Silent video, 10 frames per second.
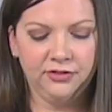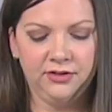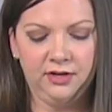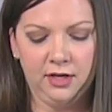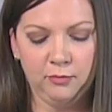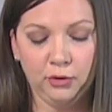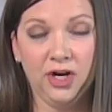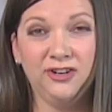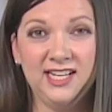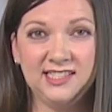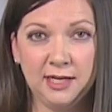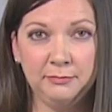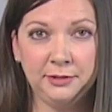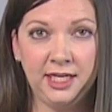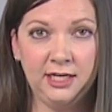the embroidery is
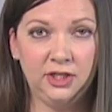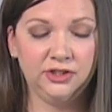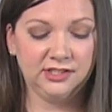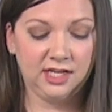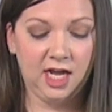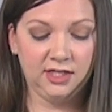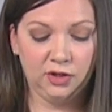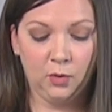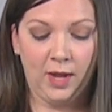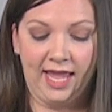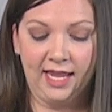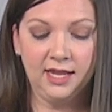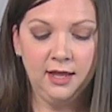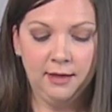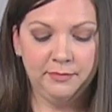complete. You just cut it
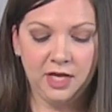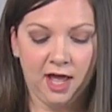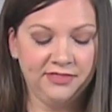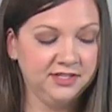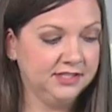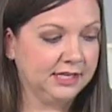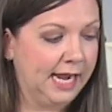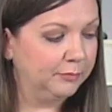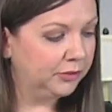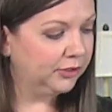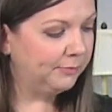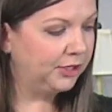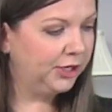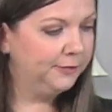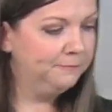away beyond the design
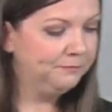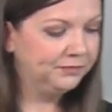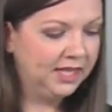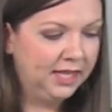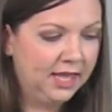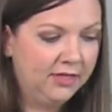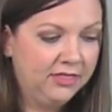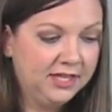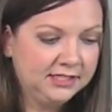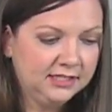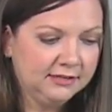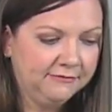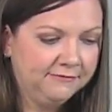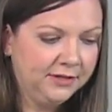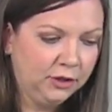perimeter. This is a
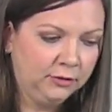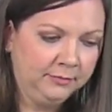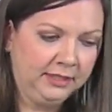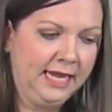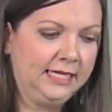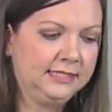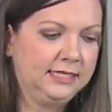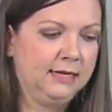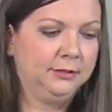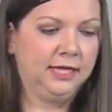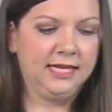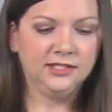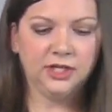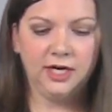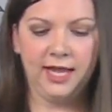film-like
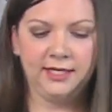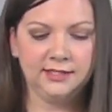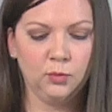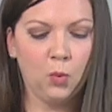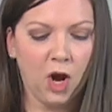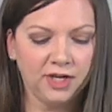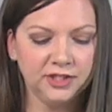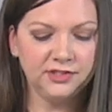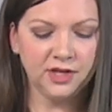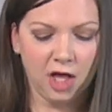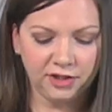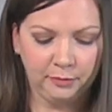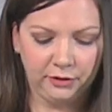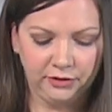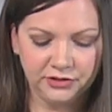stabilizer and it's water
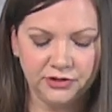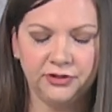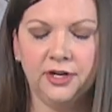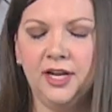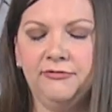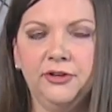soluble. So if